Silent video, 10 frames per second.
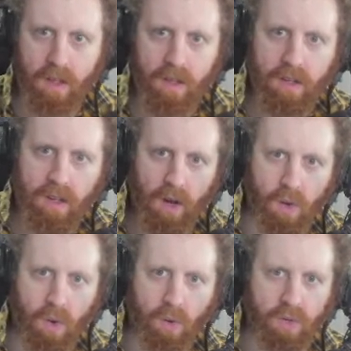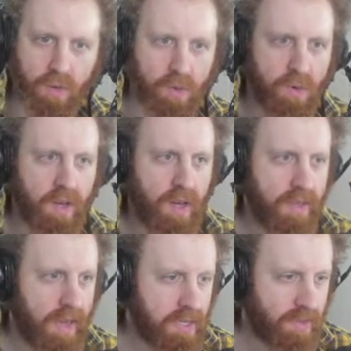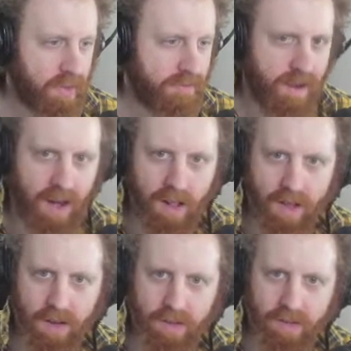Yo, Daruga, thanks for the follow.